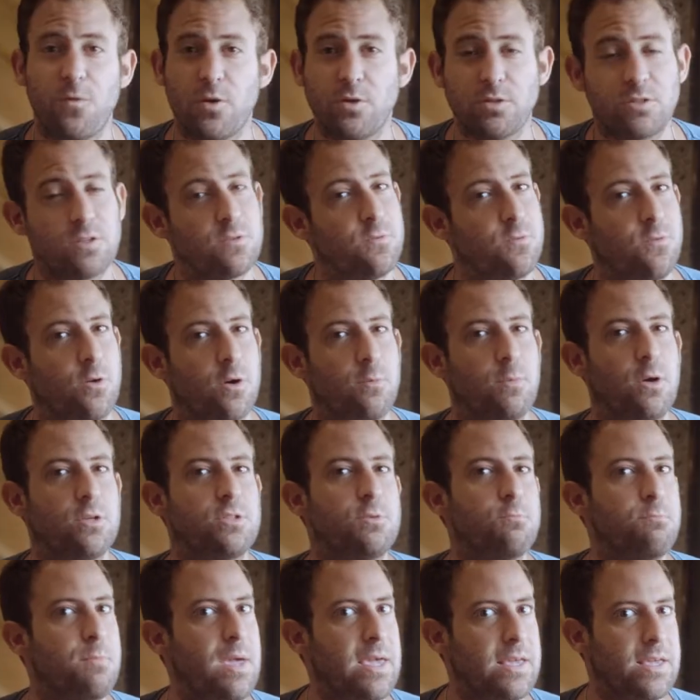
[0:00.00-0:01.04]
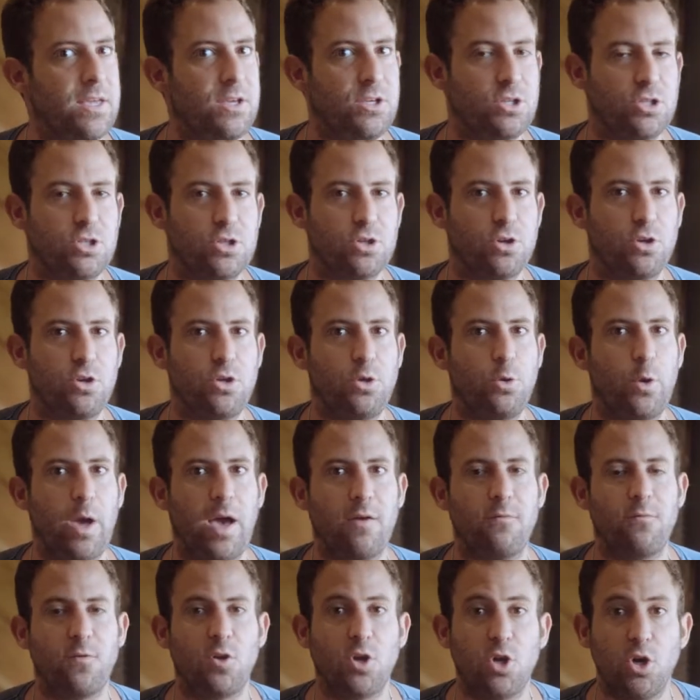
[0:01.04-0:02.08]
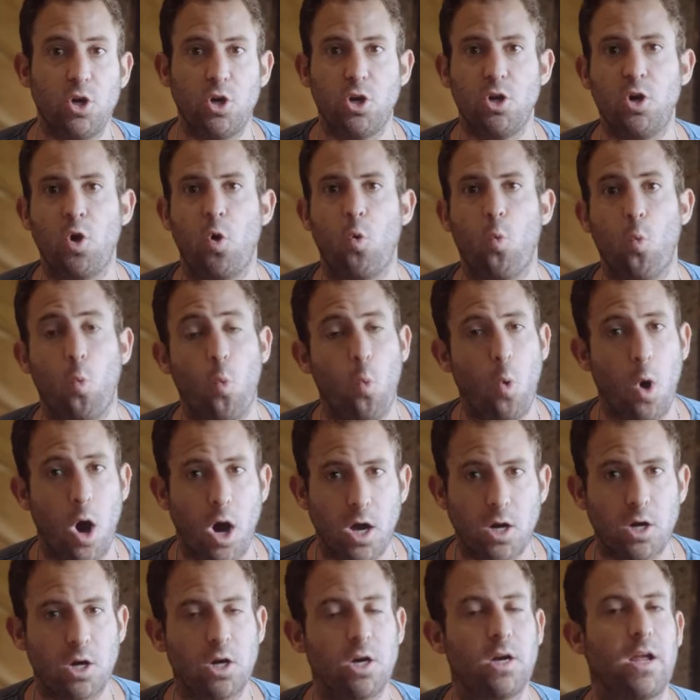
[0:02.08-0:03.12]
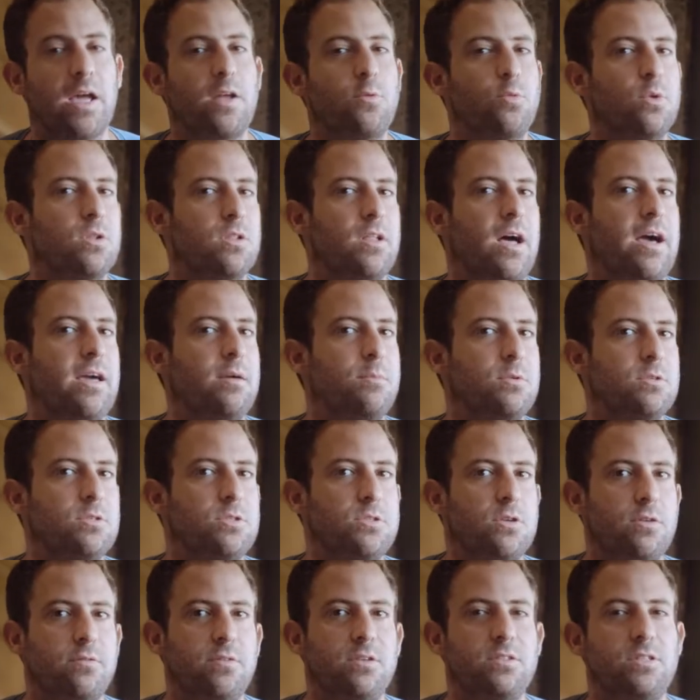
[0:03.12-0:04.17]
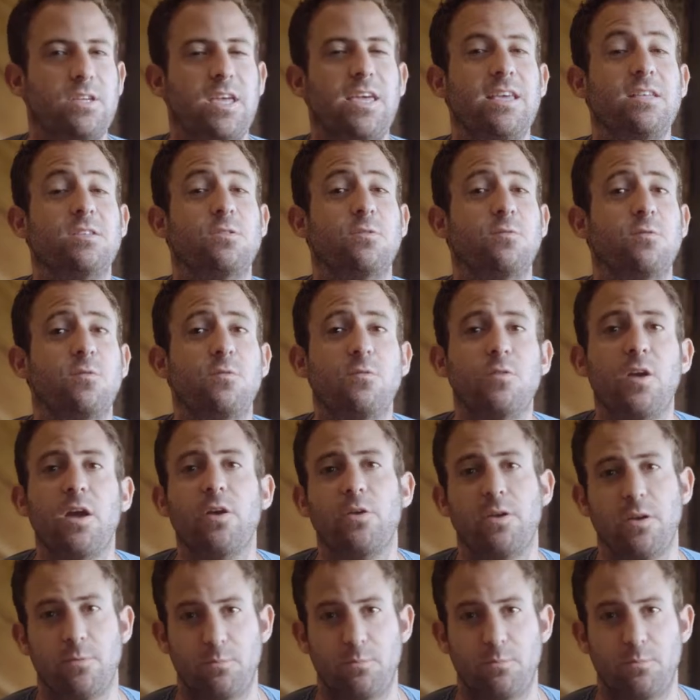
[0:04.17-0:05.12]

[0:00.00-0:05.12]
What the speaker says: First and foremost, making sure you have good water and reliable service is very